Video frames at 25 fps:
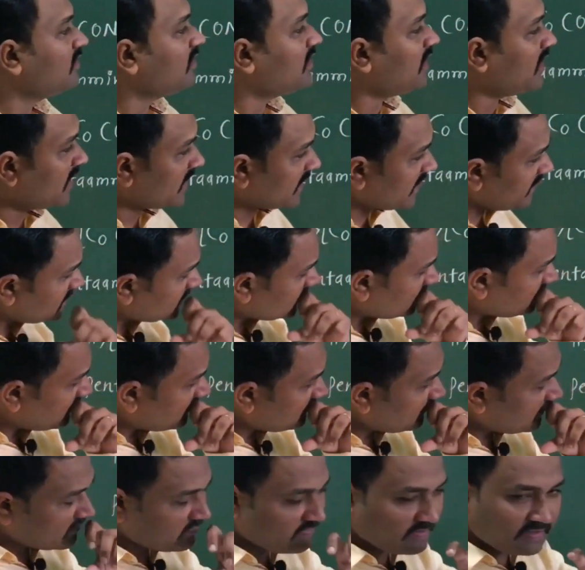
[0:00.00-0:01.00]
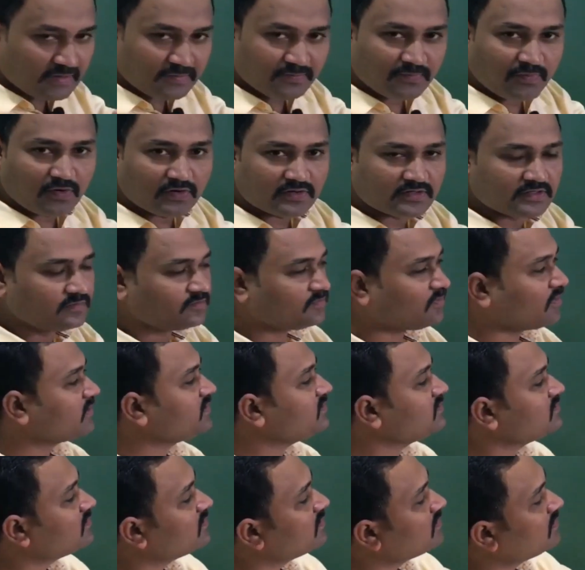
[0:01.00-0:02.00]
Again remember one important
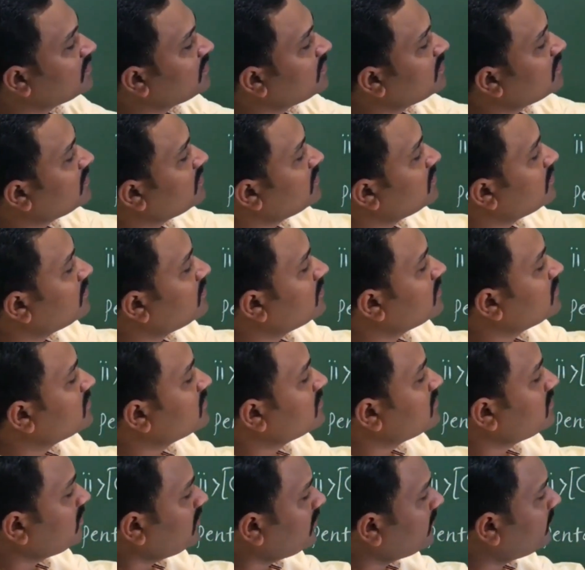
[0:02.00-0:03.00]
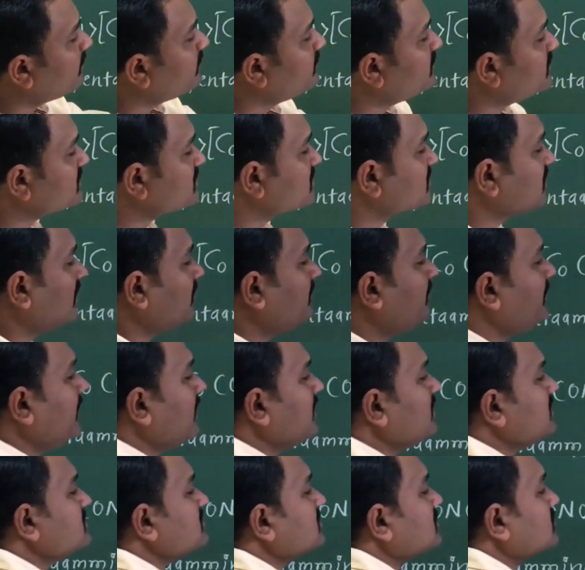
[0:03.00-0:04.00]
point, if the sulfate
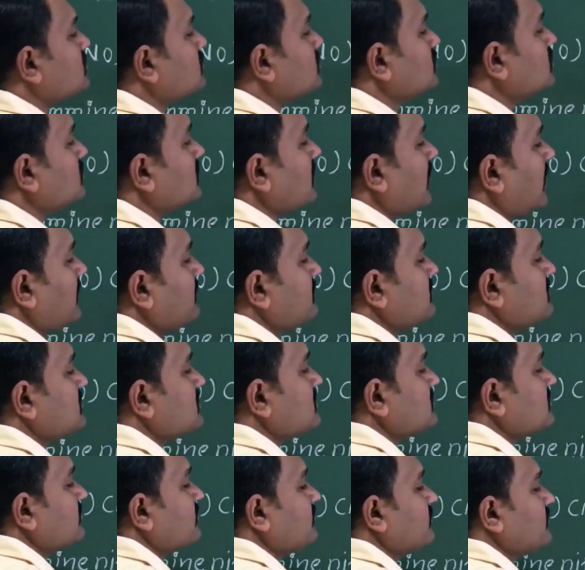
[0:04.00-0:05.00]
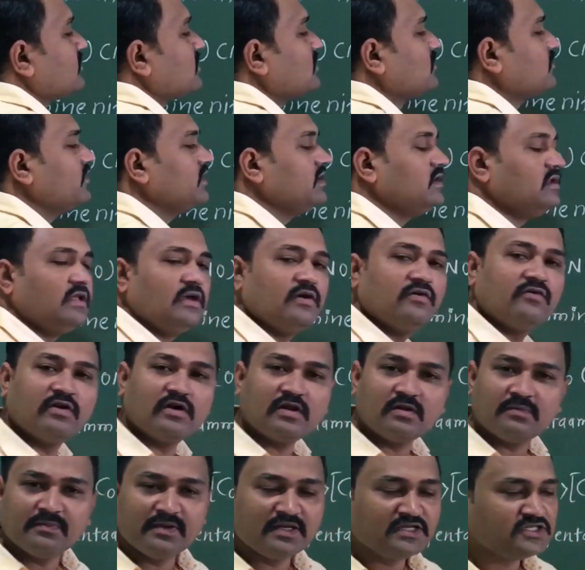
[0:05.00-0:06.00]
is the 2 times, we
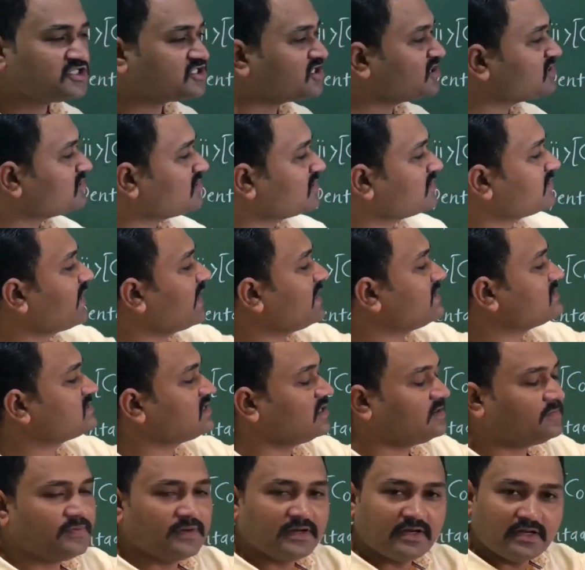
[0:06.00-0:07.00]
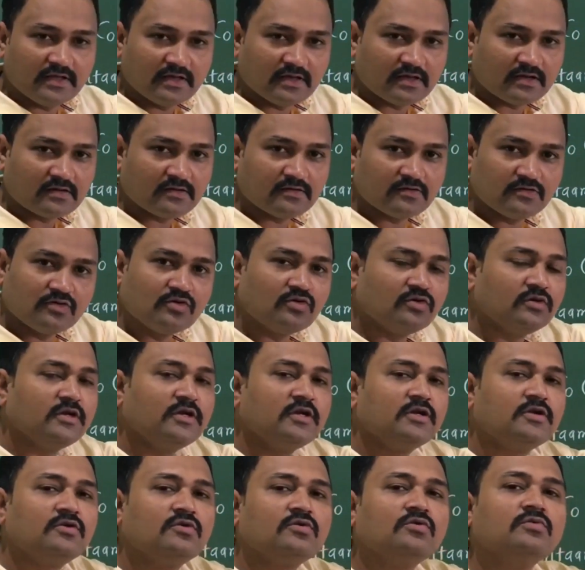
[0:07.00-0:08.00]
never mention the disulfate here, no
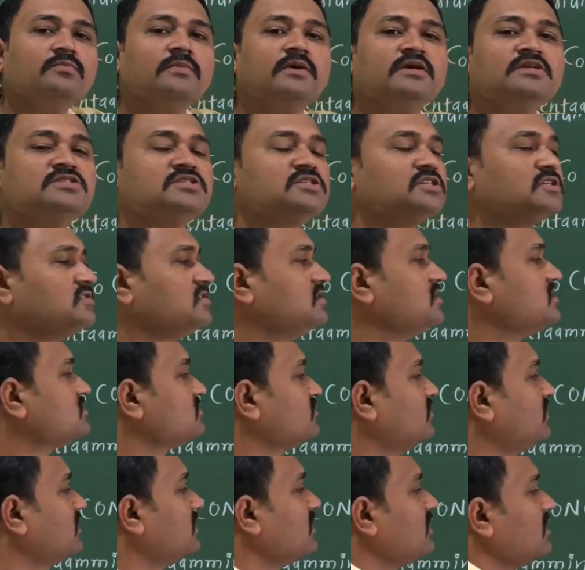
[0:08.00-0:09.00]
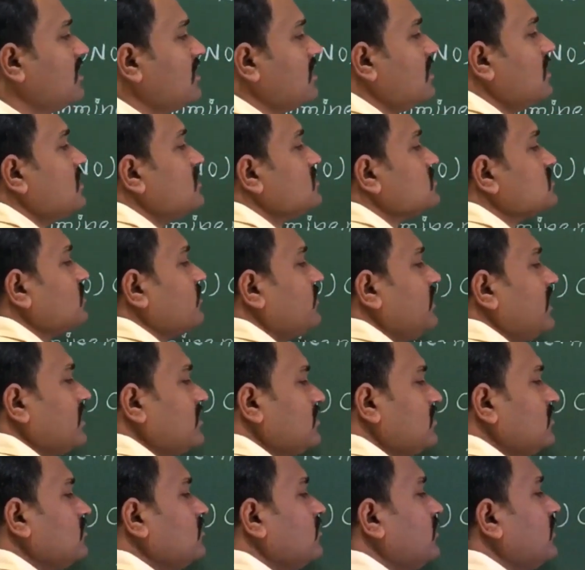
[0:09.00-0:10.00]
need to mention this one. So we are
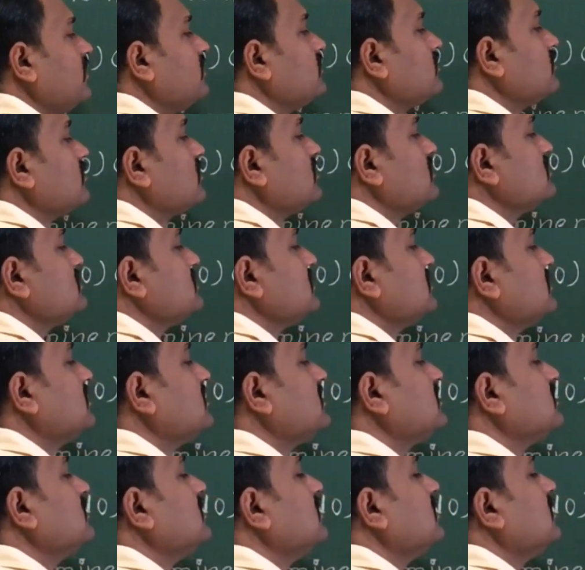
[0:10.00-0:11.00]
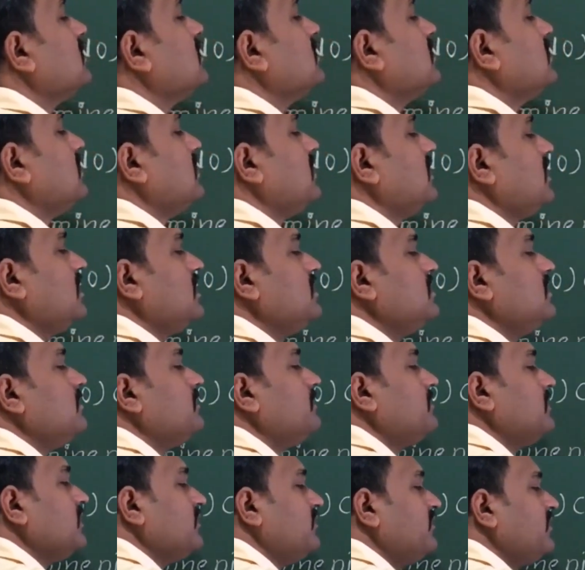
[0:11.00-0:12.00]
not going to consider any
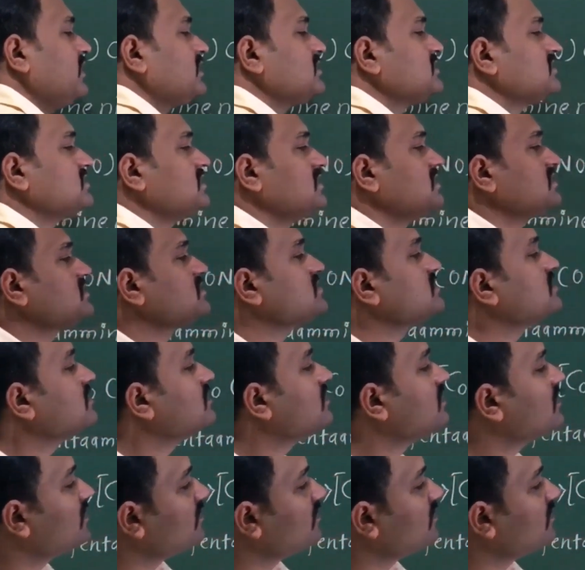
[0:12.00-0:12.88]
prefixes